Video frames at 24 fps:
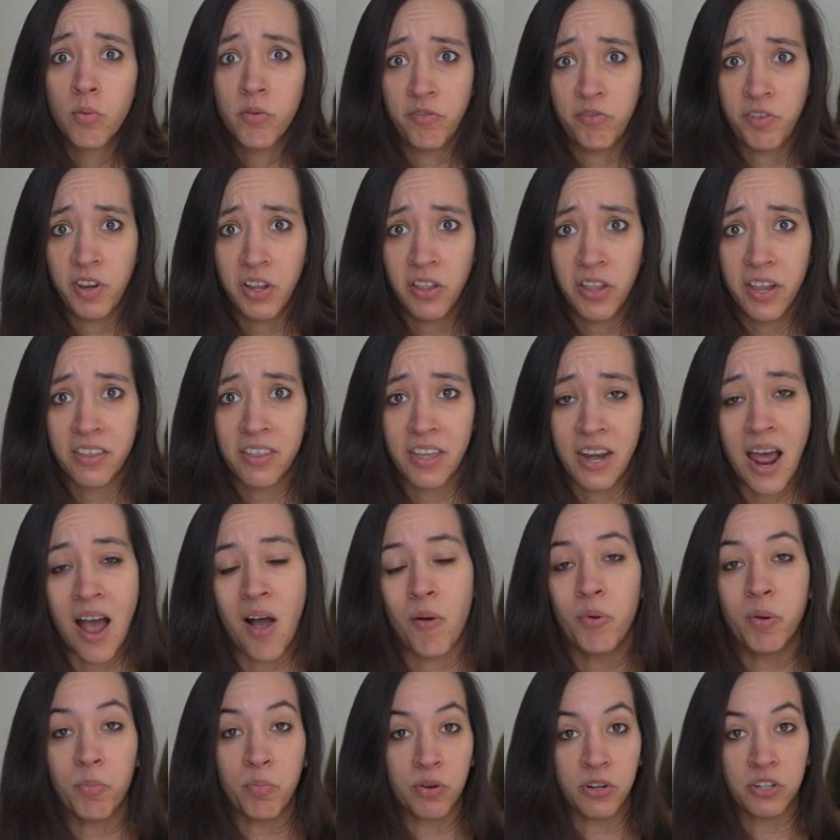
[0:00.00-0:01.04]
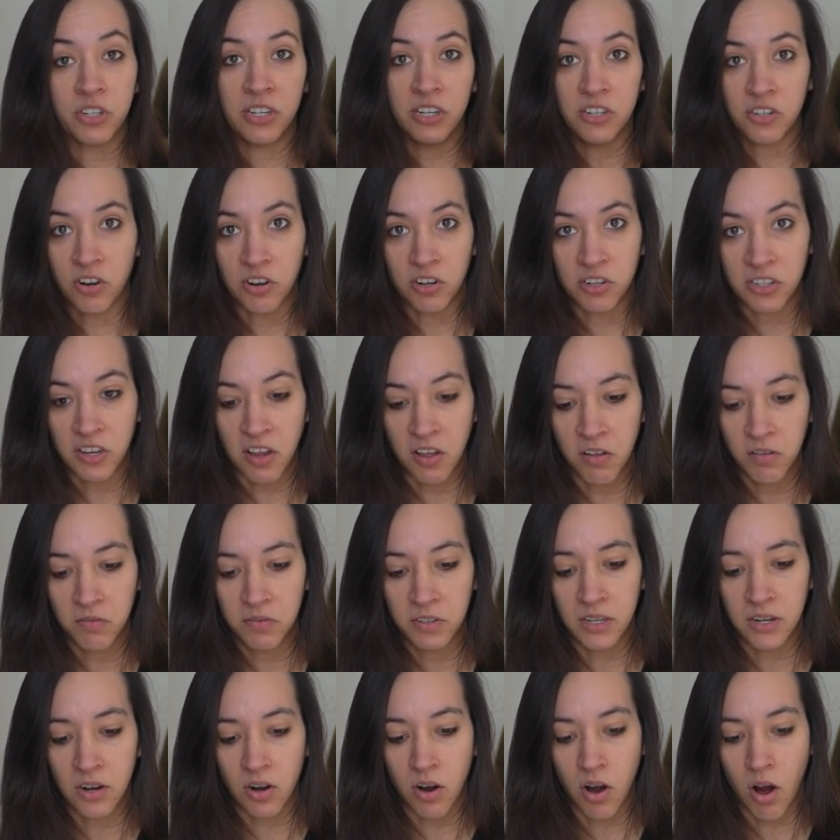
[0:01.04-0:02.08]
revealing than how we present
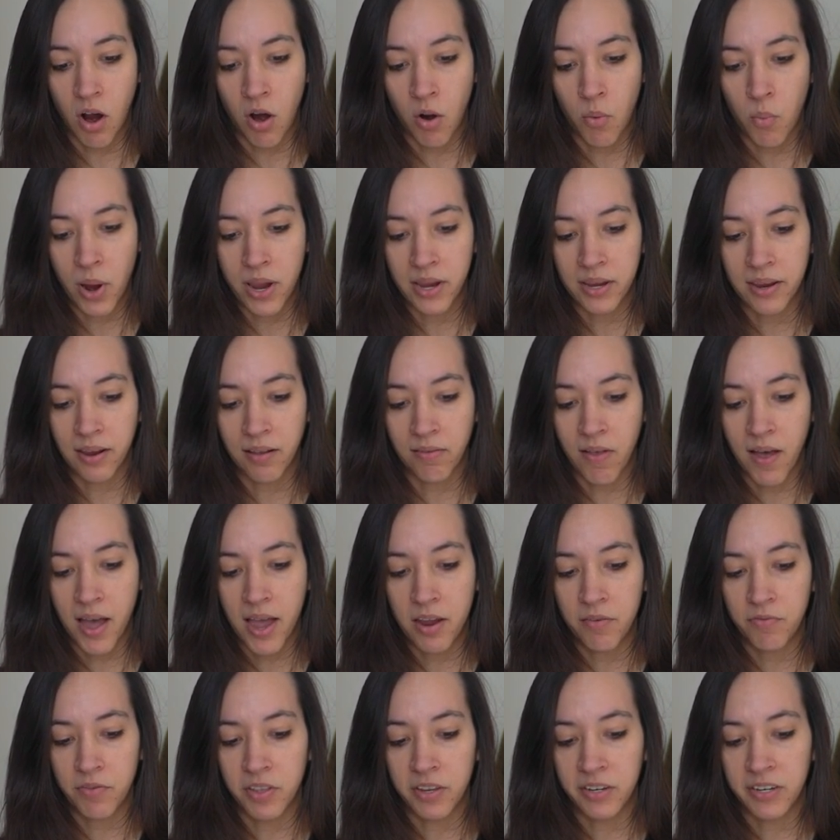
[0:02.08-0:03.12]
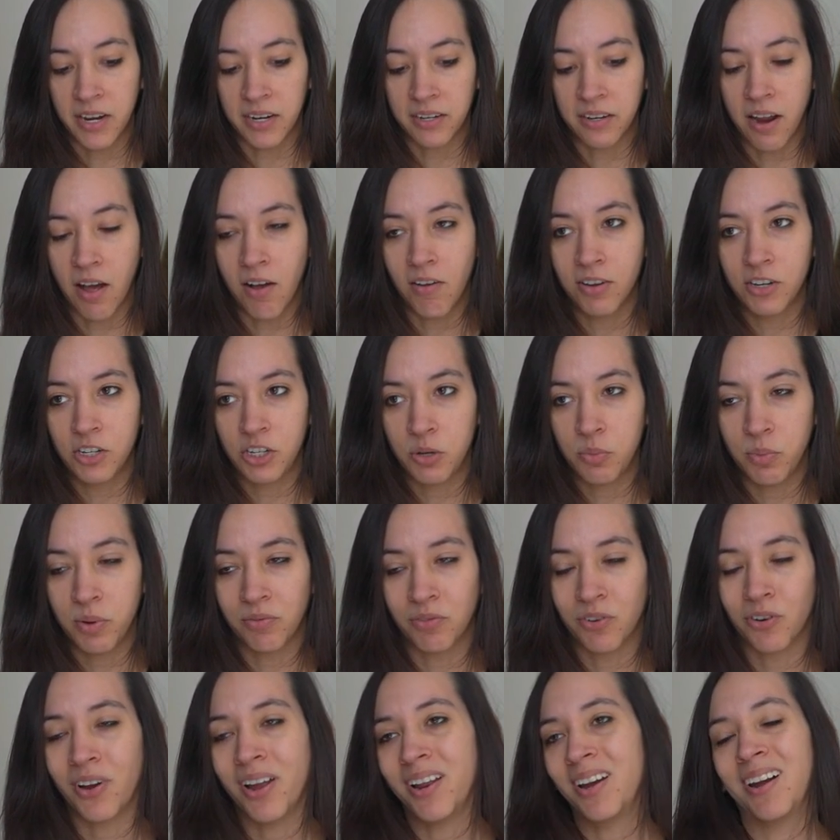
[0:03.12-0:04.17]
ourselves in our waking life, and the technology we've
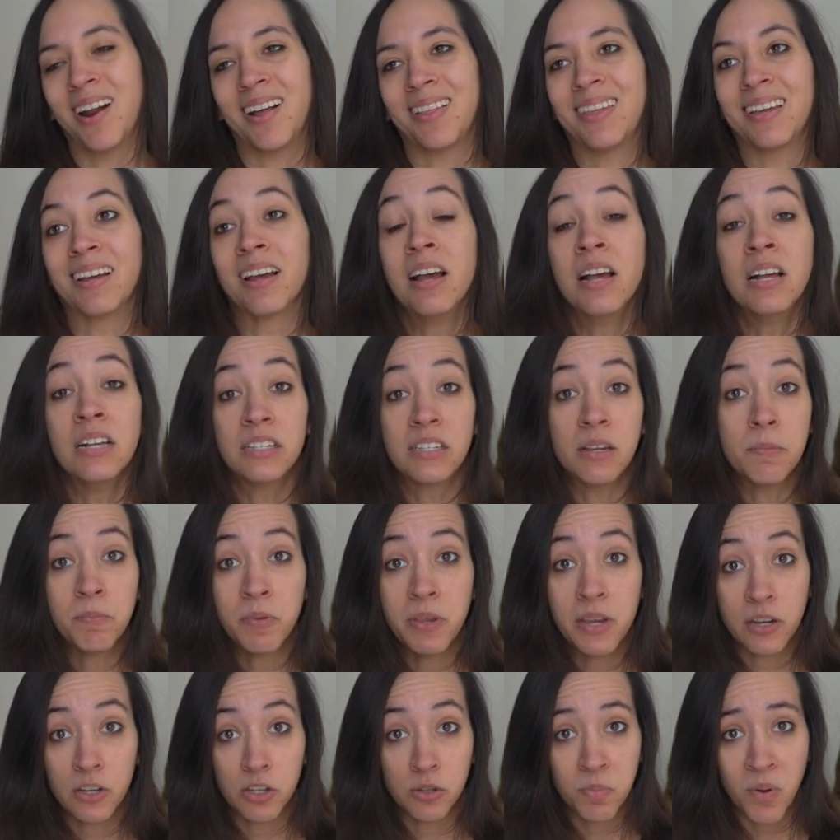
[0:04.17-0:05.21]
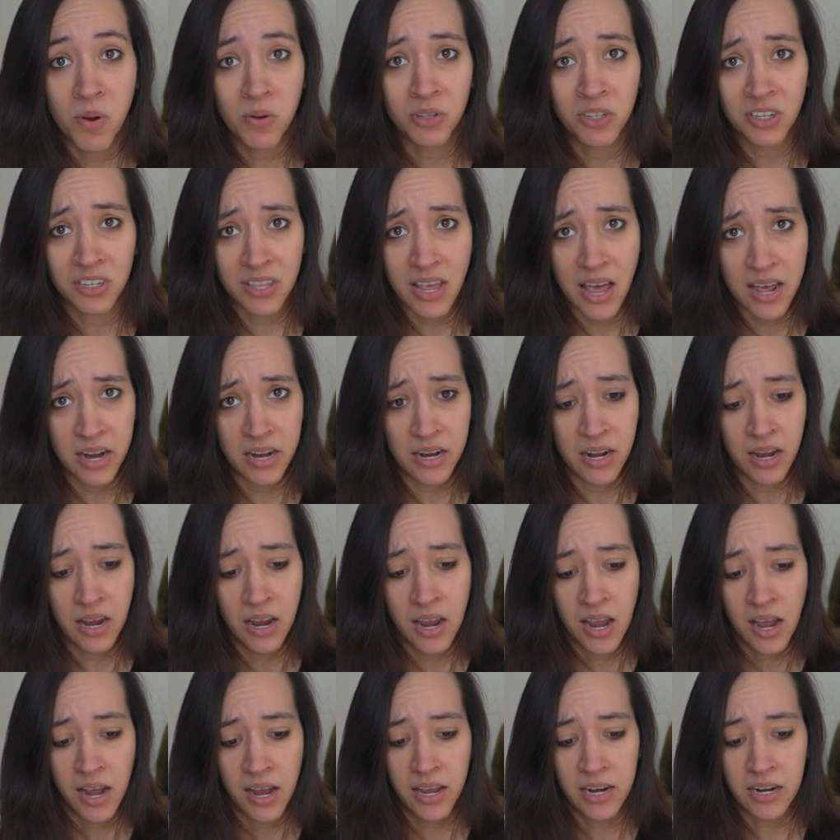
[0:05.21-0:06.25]
created, I think, simply exposes that
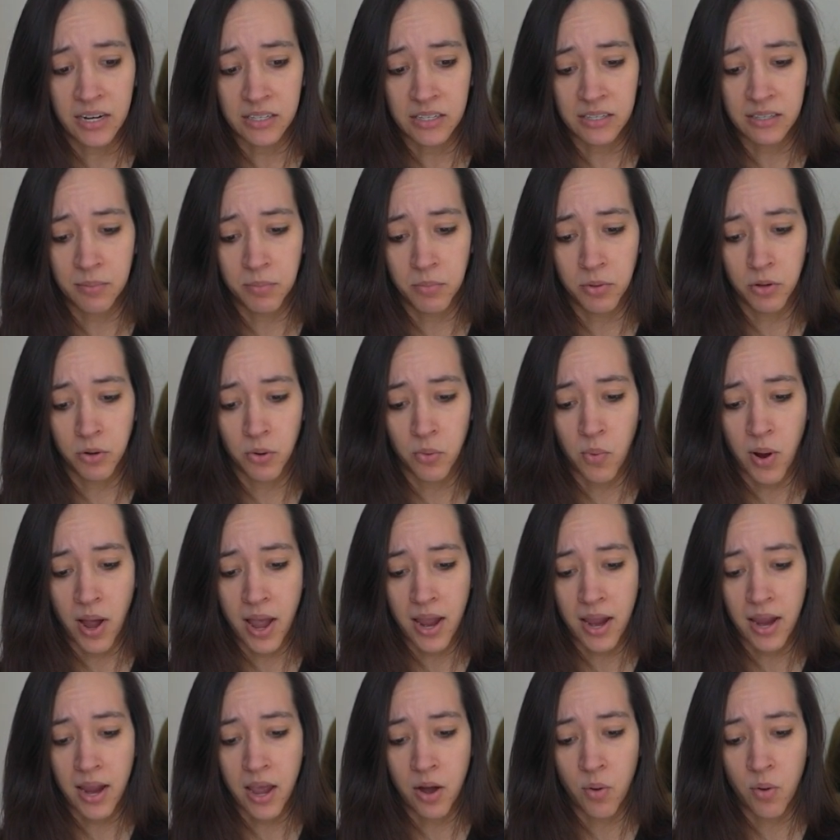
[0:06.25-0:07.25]
in a similar way.